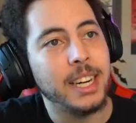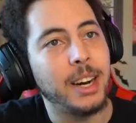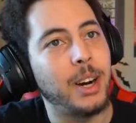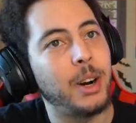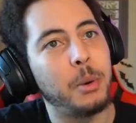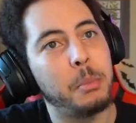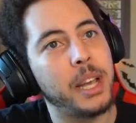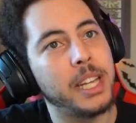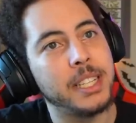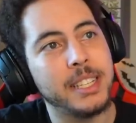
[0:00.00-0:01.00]
oh
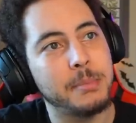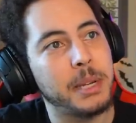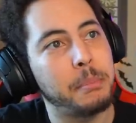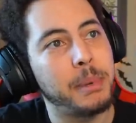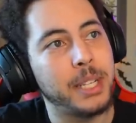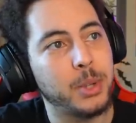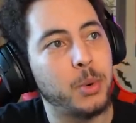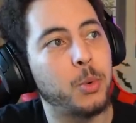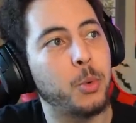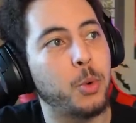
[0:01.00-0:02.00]
man, this has been a
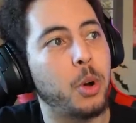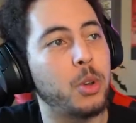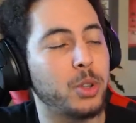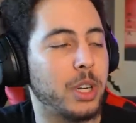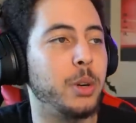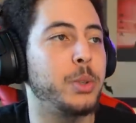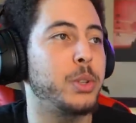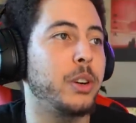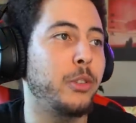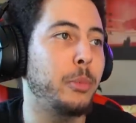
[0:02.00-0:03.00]
mental roller
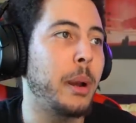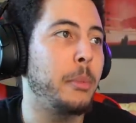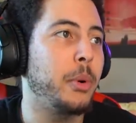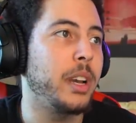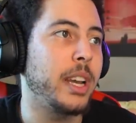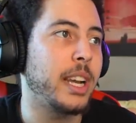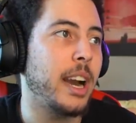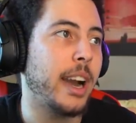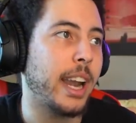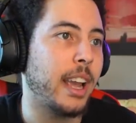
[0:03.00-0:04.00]
coaster for my boy
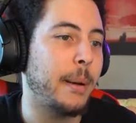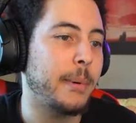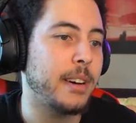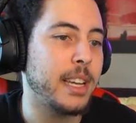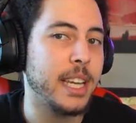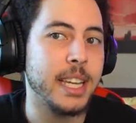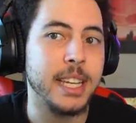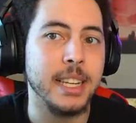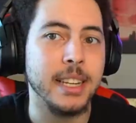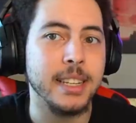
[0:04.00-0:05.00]
Kageyama,
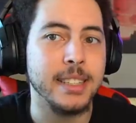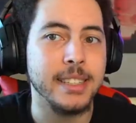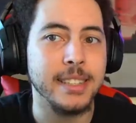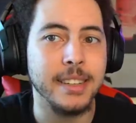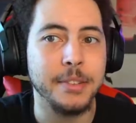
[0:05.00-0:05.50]
and